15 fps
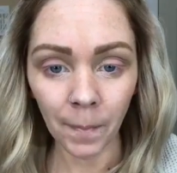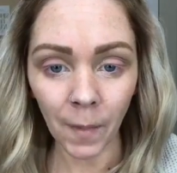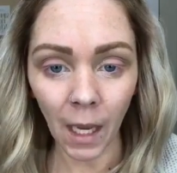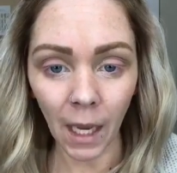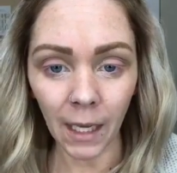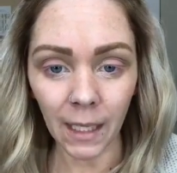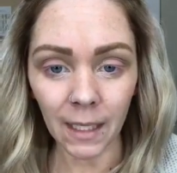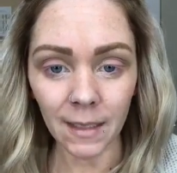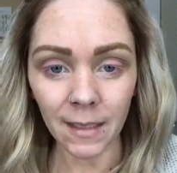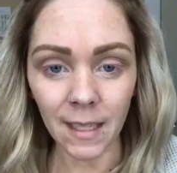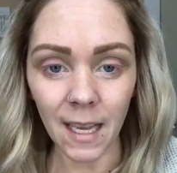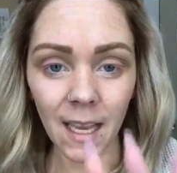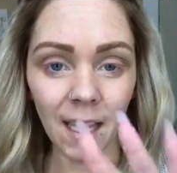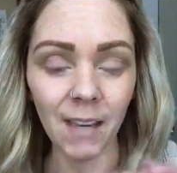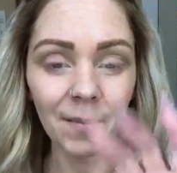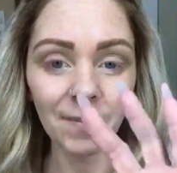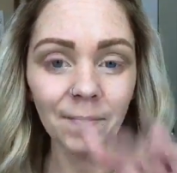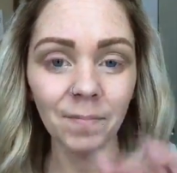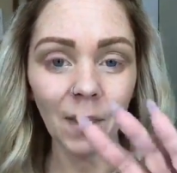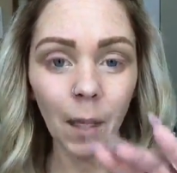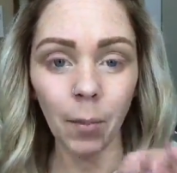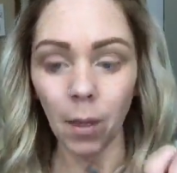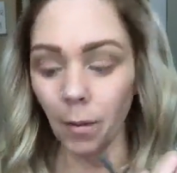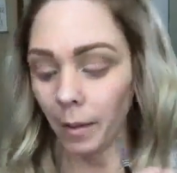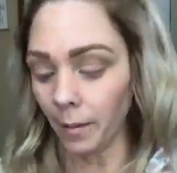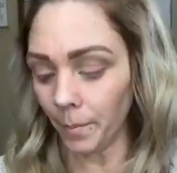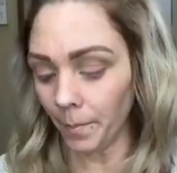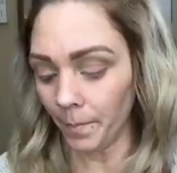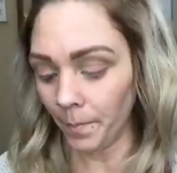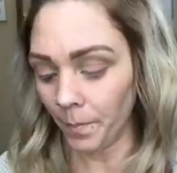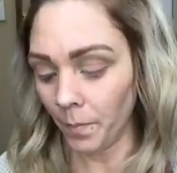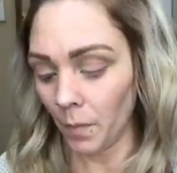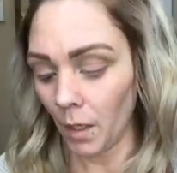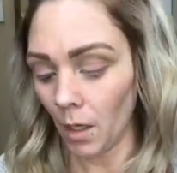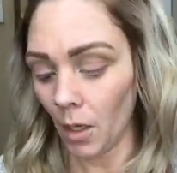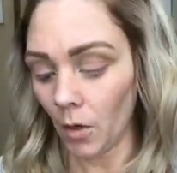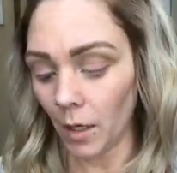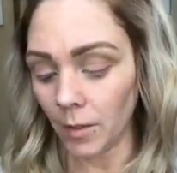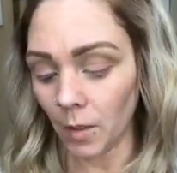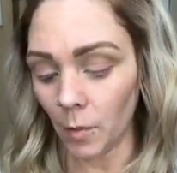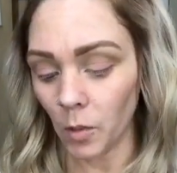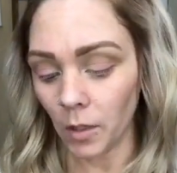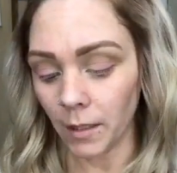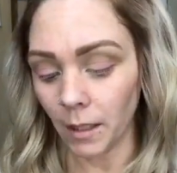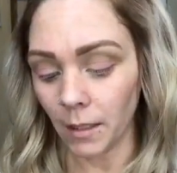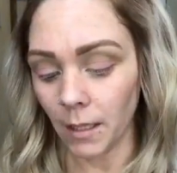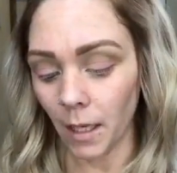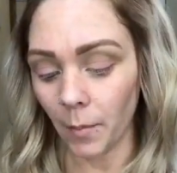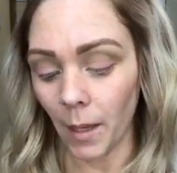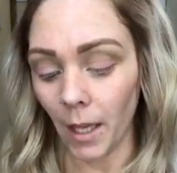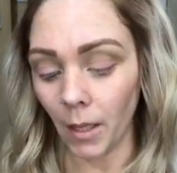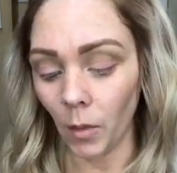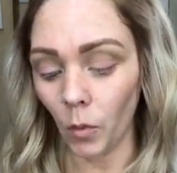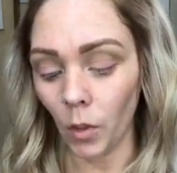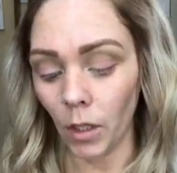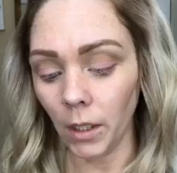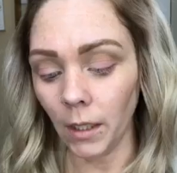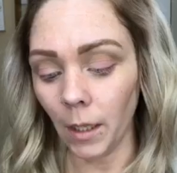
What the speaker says: Hi, Easton. Hi, baby. Okay, so I'm just going to take palette 1.